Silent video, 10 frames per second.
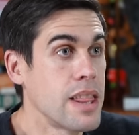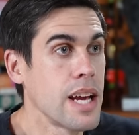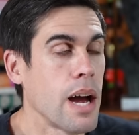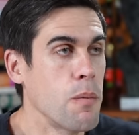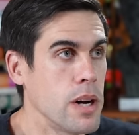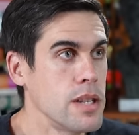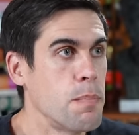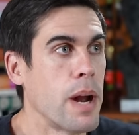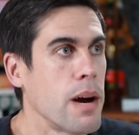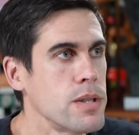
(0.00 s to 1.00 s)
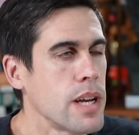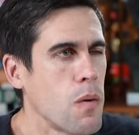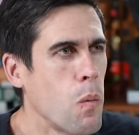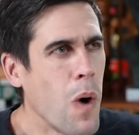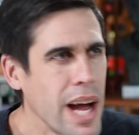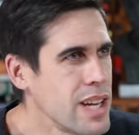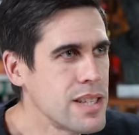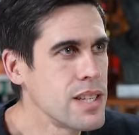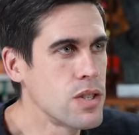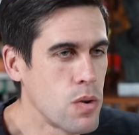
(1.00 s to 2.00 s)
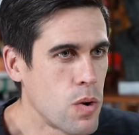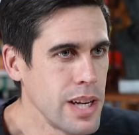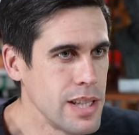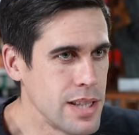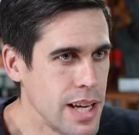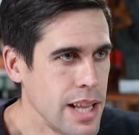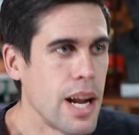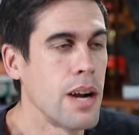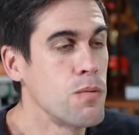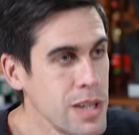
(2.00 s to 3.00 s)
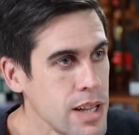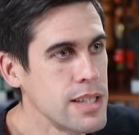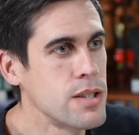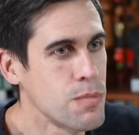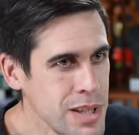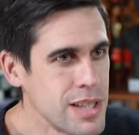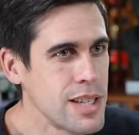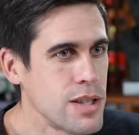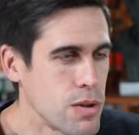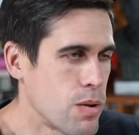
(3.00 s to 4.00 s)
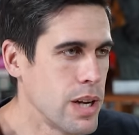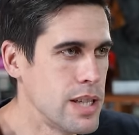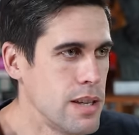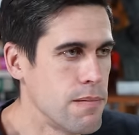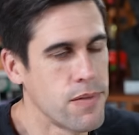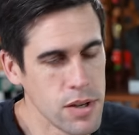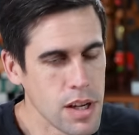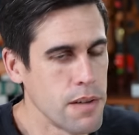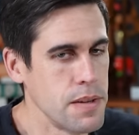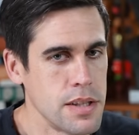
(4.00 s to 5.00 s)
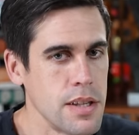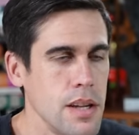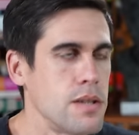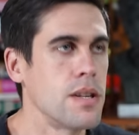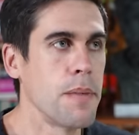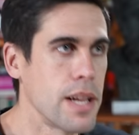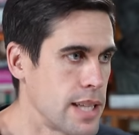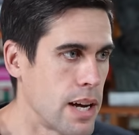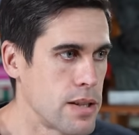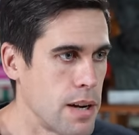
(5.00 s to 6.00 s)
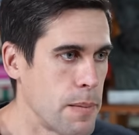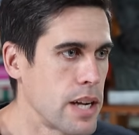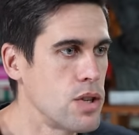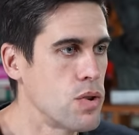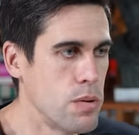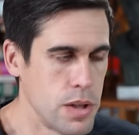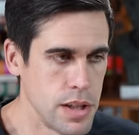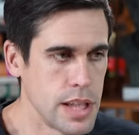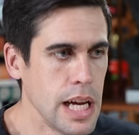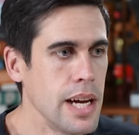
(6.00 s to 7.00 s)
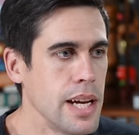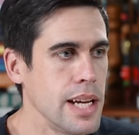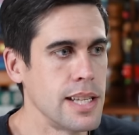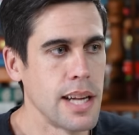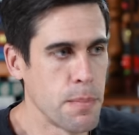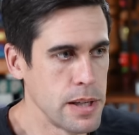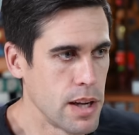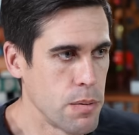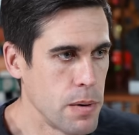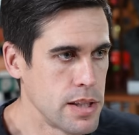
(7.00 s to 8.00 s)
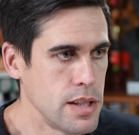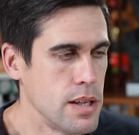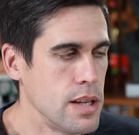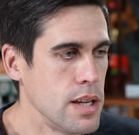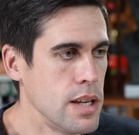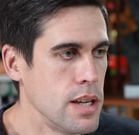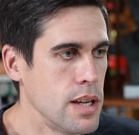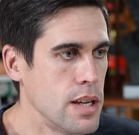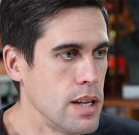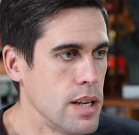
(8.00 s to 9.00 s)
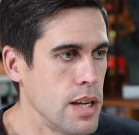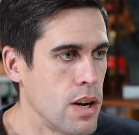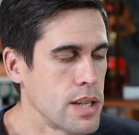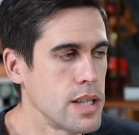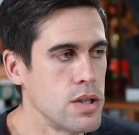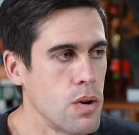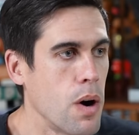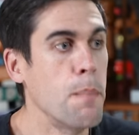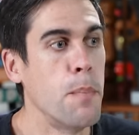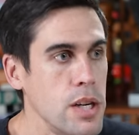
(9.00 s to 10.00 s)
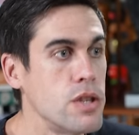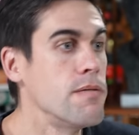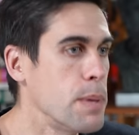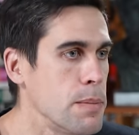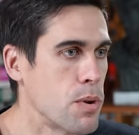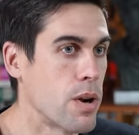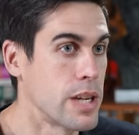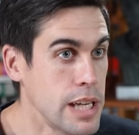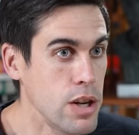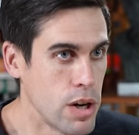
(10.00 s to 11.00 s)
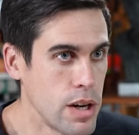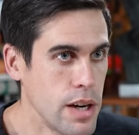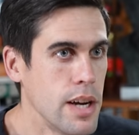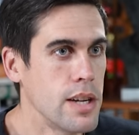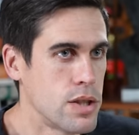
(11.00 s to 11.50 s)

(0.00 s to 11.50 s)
think I was, but yeah. I was like, why is this so crazy? And then I realized the reason it's so crazy. First off, it's it's something that's outside of my control, which is it's South by Southwest in in yeah. in Austin, so a bunch of people are yeah. here, right.